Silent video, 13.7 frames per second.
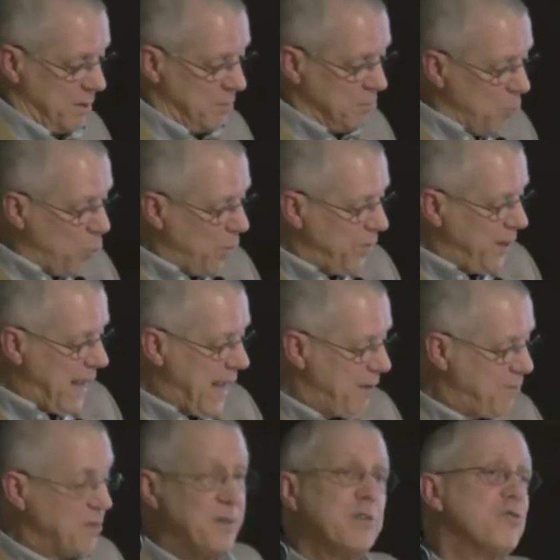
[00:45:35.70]
More than
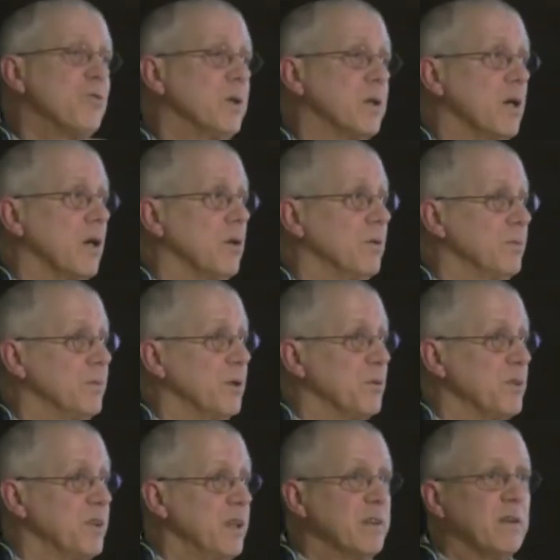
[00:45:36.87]
half a century ago, there
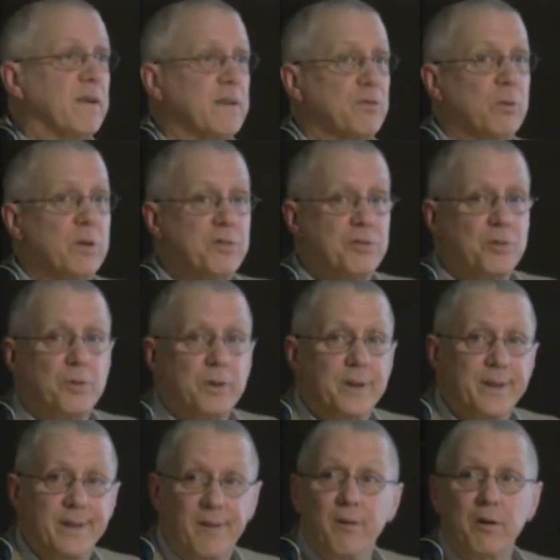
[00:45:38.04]
was an intellectual
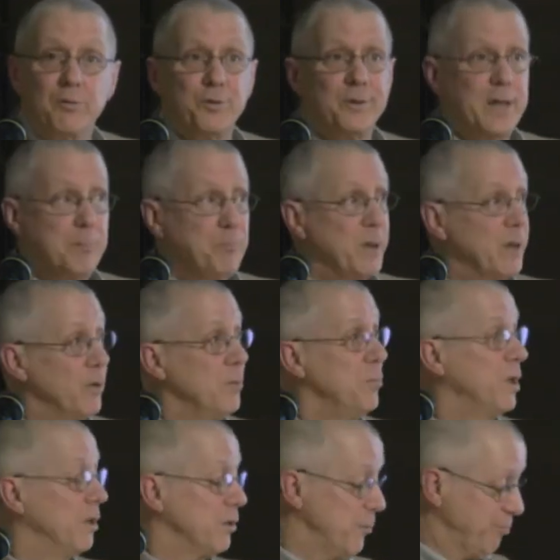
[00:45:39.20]
historian at Harvard named Perry
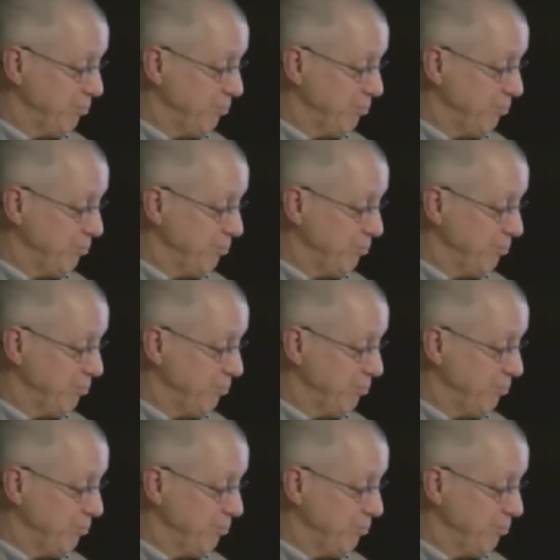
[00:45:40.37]
Miller.